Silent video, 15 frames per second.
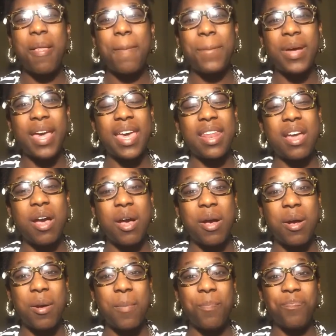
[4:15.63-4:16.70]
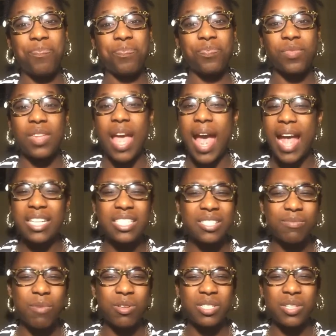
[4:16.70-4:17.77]
But I just
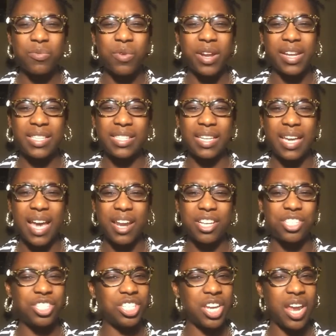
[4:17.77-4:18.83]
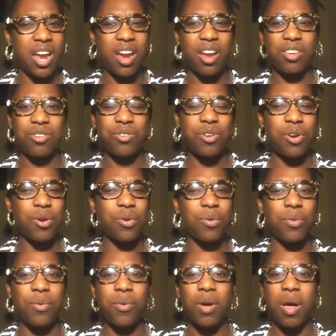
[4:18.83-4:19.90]
mostly wanted to kind of share,
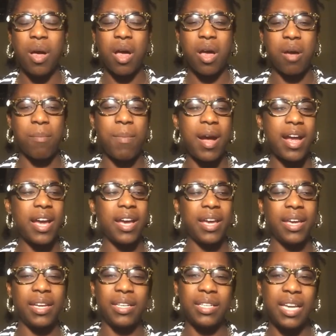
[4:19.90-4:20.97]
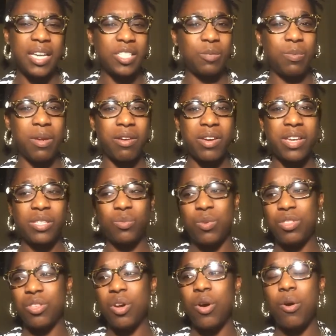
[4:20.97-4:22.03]
my experience
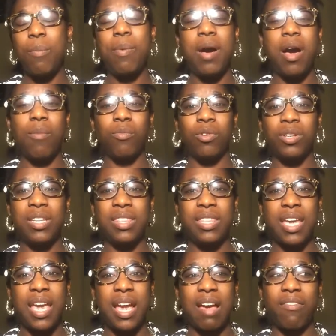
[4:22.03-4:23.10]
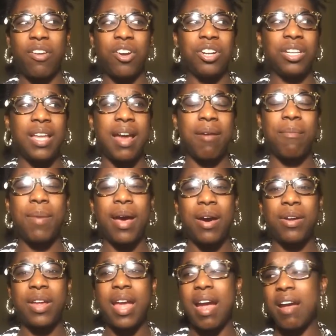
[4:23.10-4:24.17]
with the whole palm rolling thing. I've heard a lot
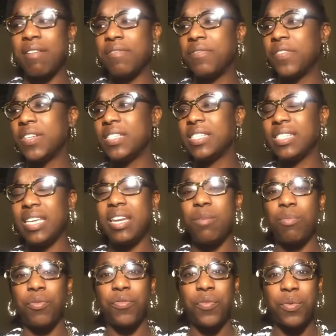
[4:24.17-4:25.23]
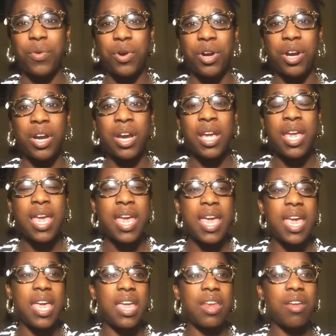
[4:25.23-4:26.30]
about it. I've seen it before.
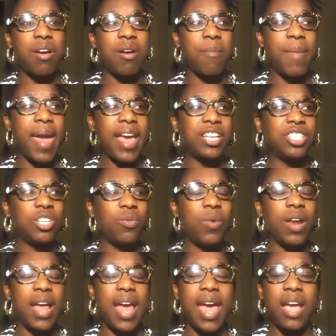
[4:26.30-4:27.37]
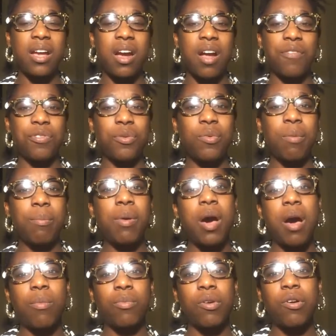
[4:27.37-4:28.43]
And actually, when I had gone through and
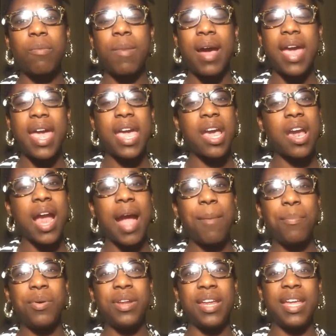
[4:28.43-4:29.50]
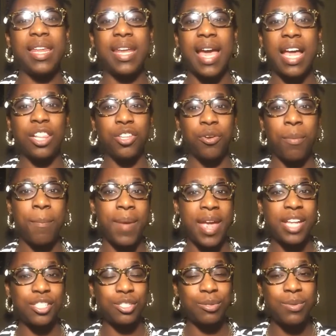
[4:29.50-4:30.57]
palm rolled my hair, I put it in like little
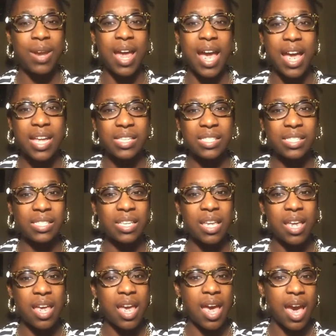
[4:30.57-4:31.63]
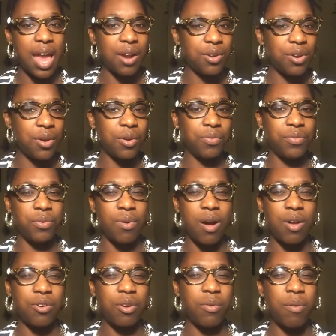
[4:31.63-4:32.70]
bantu knots. I don't know if you
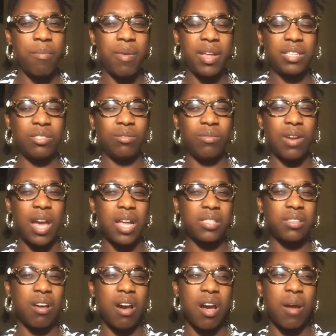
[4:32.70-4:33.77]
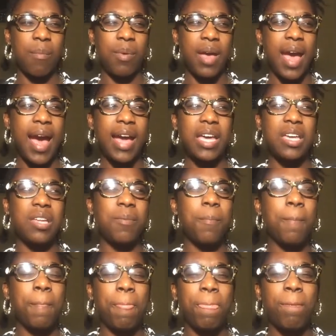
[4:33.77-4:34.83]
all know what bantu knots are, but I could
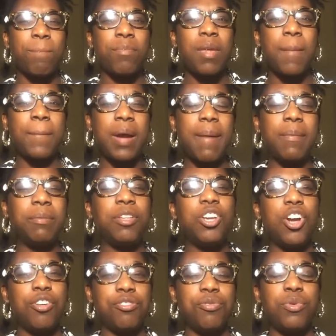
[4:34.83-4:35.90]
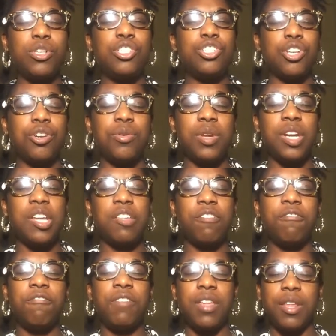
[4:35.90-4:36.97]
probably go through and show you in another
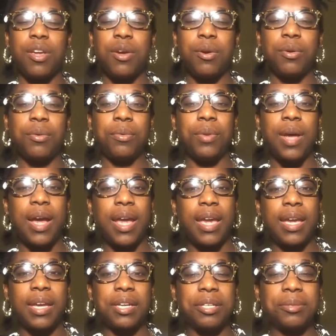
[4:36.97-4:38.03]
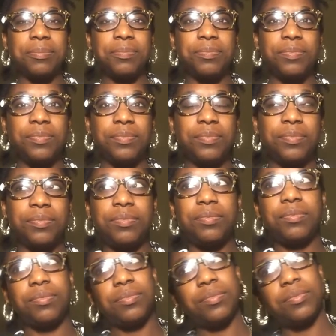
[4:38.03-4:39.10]
video. Like,
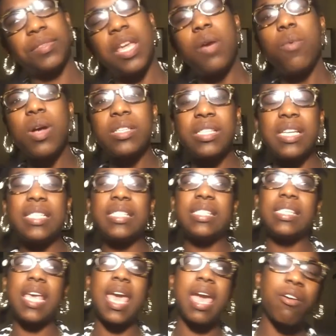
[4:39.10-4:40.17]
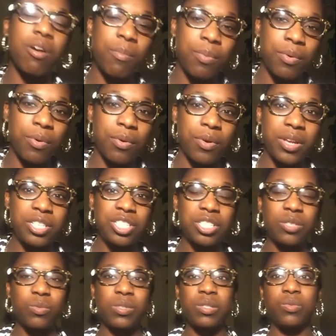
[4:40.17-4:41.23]
it wasn't terrible. It
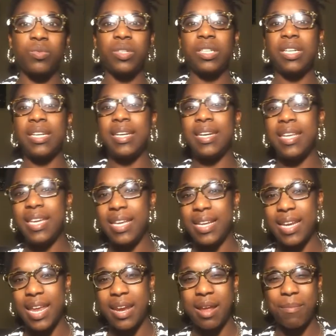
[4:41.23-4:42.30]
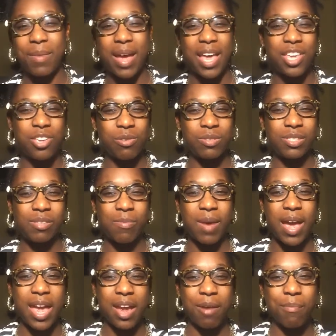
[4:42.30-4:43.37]
just was really neat, and I'm not used to
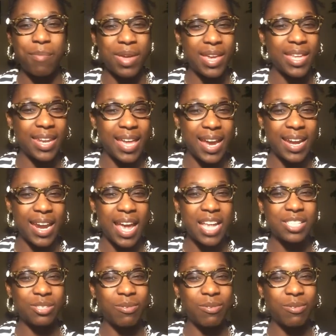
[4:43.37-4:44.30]
my hair being like that.